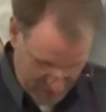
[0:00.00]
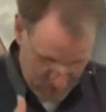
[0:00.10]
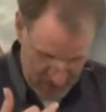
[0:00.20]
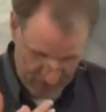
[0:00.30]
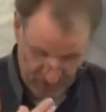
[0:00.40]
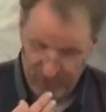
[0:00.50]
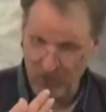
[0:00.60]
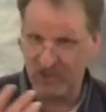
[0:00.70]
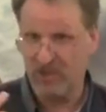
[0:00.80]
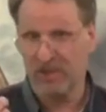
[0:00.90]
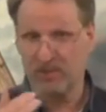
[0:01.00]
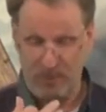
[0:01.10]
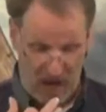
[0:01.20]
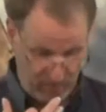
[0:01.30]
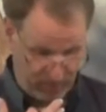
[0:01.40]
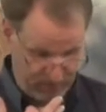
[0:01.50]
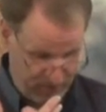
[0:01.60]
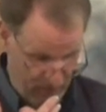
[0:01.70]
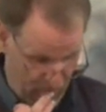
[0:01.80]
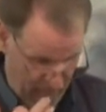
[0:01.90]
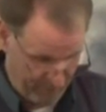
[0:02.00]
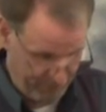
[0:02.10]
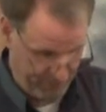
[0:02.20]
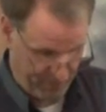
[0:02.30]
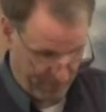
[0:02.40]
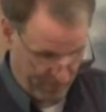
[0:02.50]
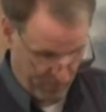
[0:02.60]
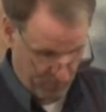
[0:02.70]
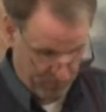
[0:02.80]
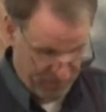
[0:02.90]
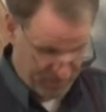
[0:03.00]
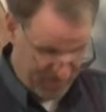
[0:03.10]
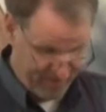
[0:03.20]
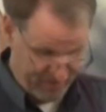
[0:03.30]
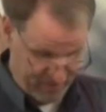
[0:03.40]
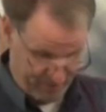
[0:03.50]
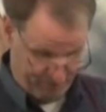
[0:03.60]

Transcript: himself to focus on his problems, but David